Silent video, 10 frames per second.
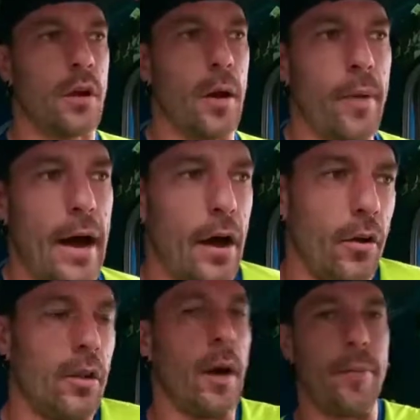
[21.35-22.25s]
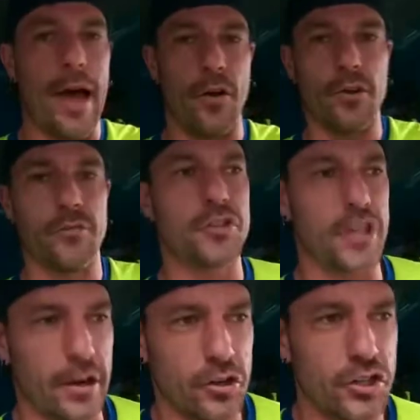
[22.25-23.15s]
about a pound of
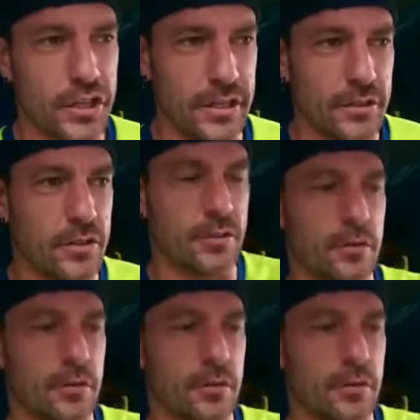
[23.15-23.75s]
cheddar cheese.